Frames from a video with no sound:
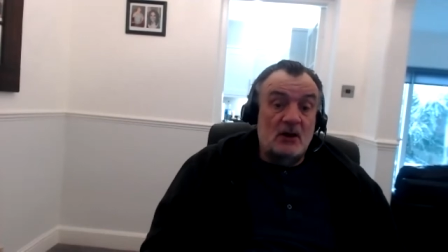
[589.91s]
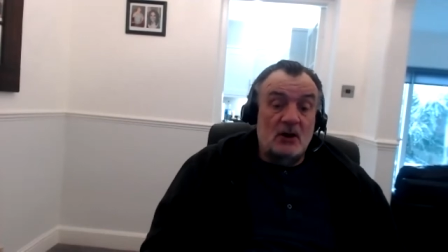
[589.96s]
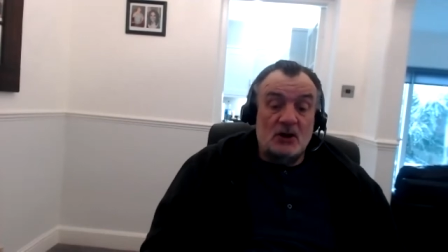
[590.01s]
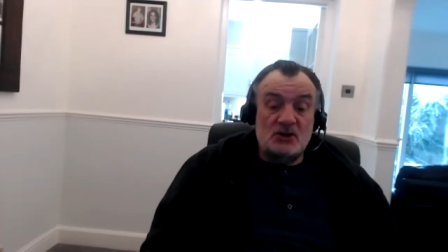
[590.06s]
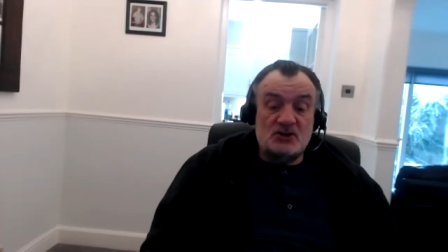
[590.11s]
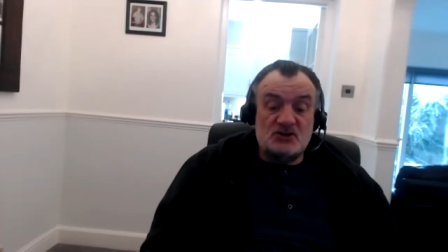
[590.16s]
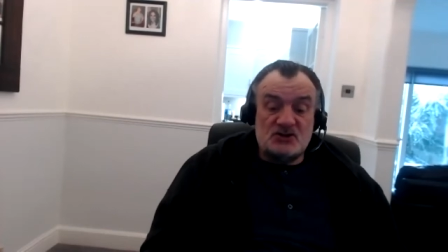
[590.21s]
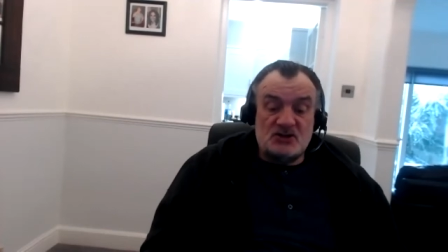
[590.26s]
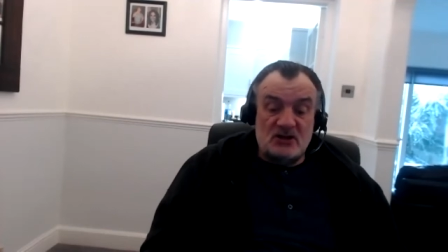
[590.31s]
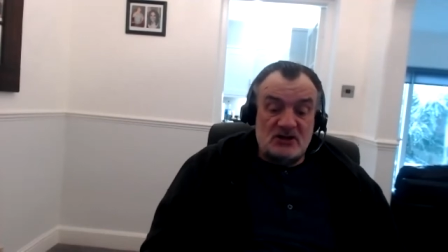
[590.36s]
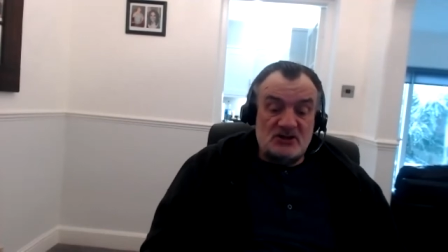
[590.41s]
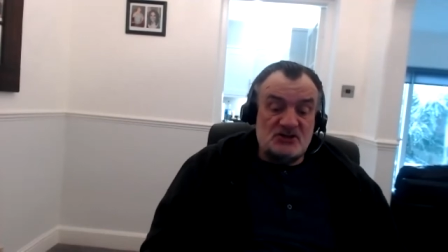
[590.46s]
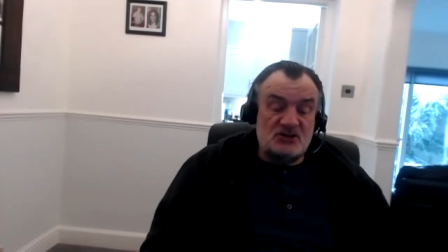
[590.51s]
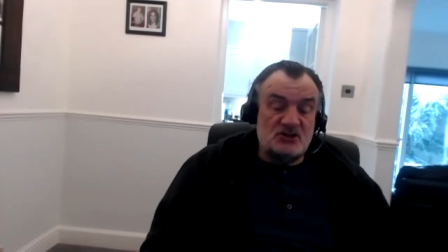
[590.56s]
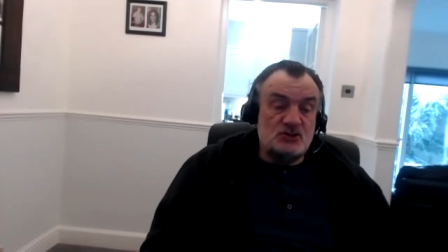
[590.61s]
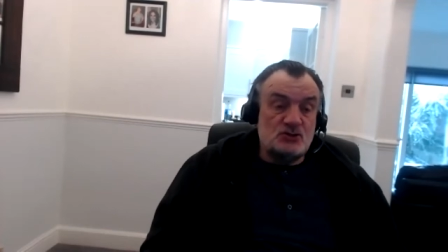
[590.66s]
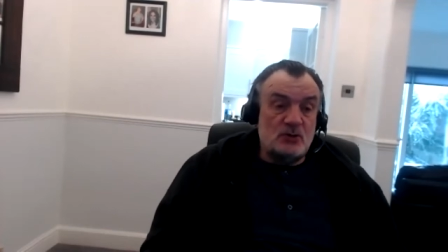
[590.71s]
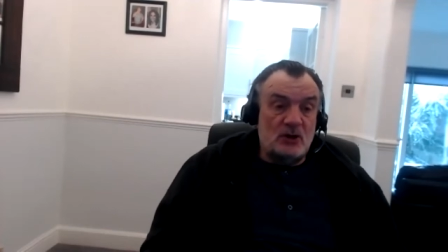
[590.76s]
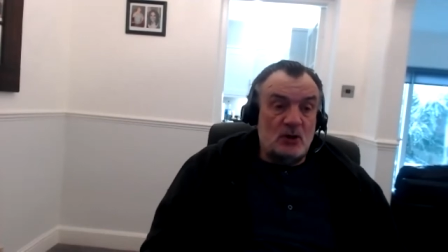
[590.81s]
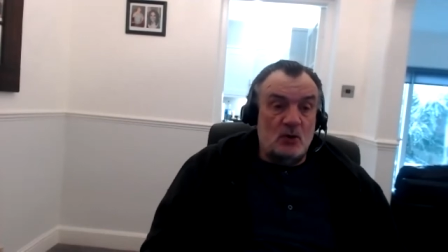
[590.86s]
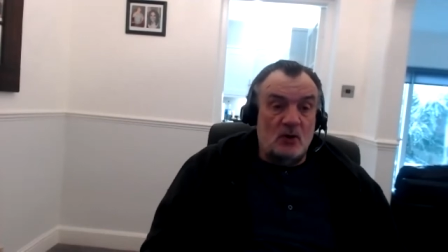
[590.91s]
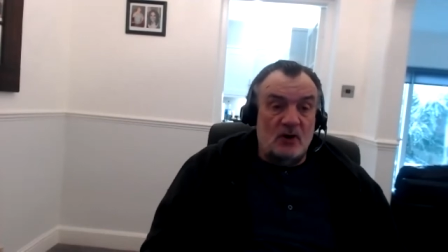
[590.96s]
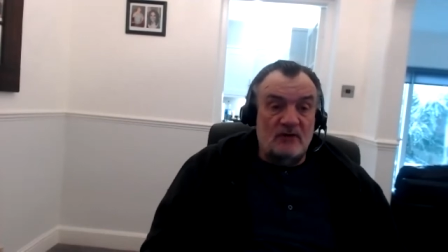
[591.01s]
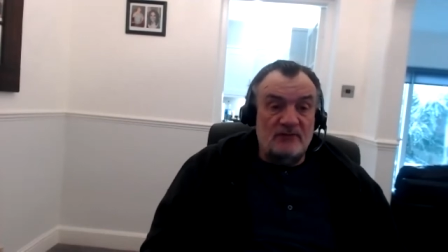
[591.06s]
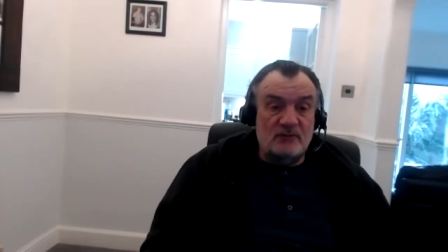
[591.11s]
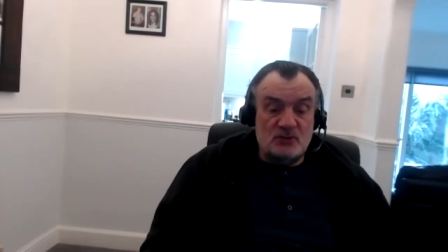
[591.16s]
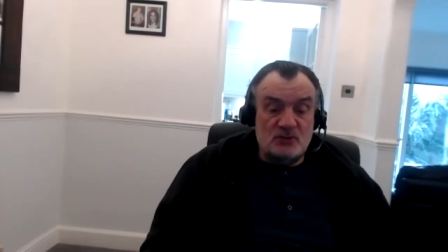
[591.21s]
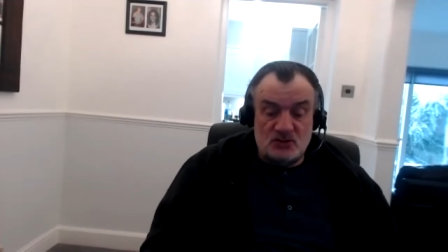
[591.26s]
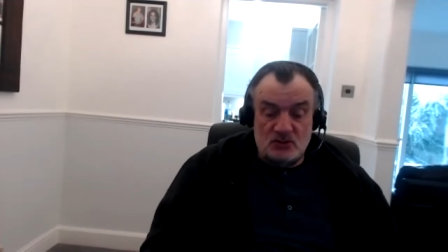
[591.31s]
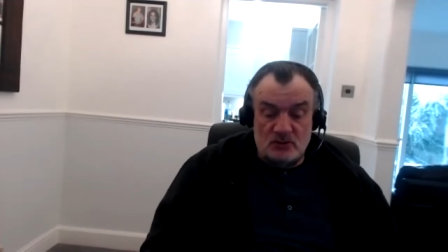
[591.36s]
I used to listen to it quite a
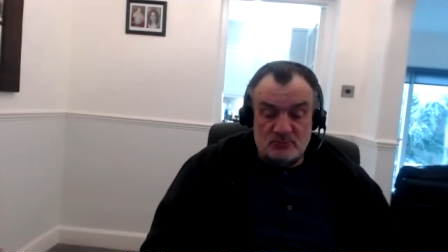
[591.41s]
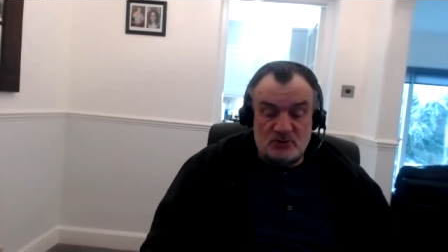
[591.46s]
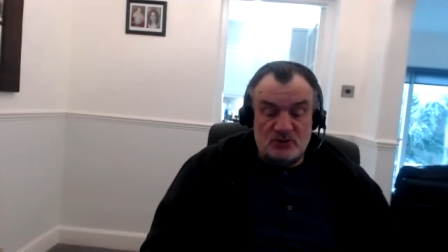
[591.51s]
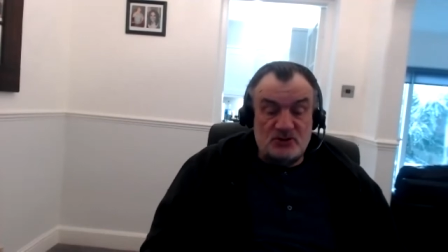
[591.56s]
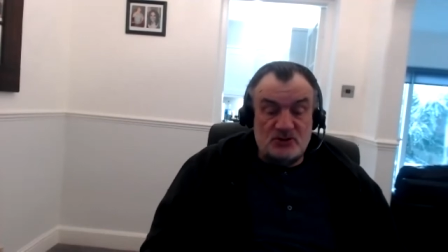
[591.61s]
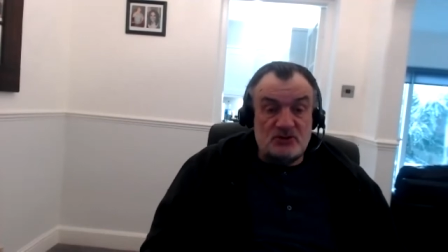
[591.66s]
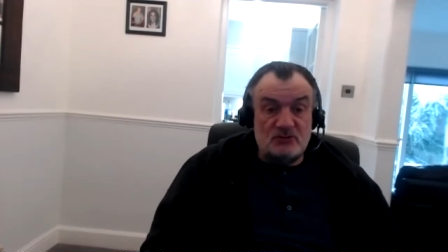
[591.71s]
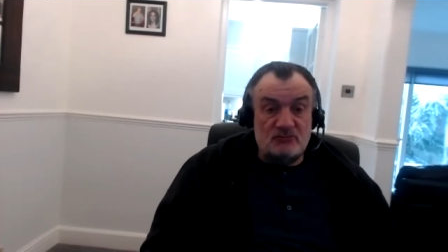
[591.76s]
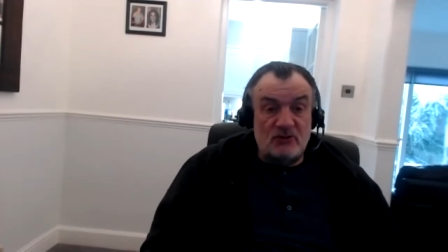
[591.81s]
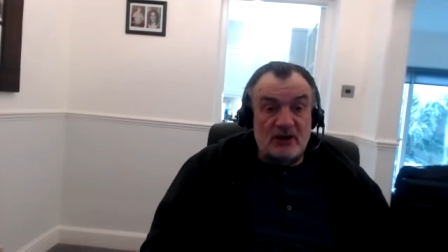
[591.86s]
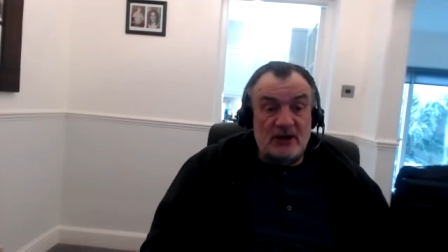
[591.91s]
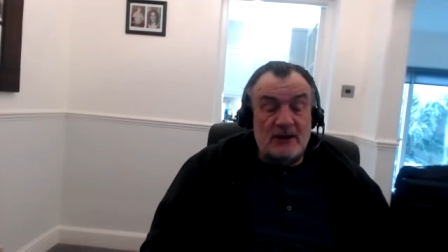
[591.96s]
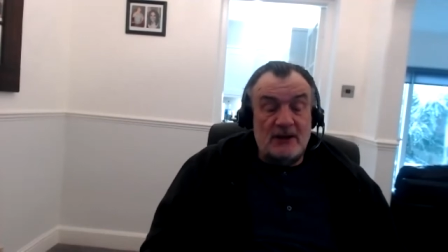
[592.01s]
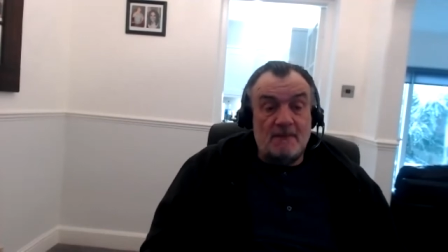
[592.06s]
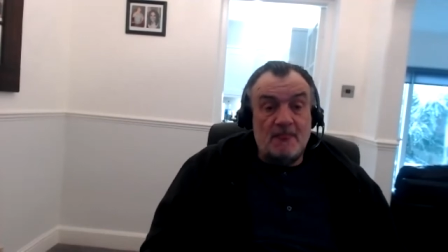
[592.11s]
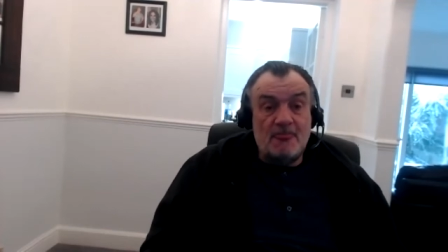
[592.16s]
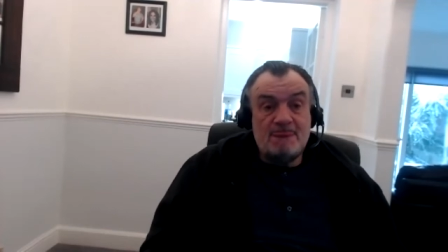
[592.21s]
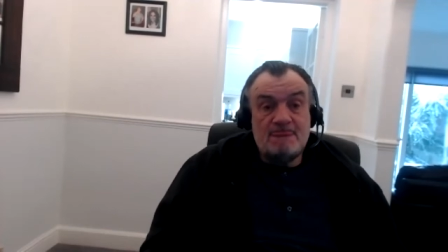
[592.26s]
few times. I used to ring in.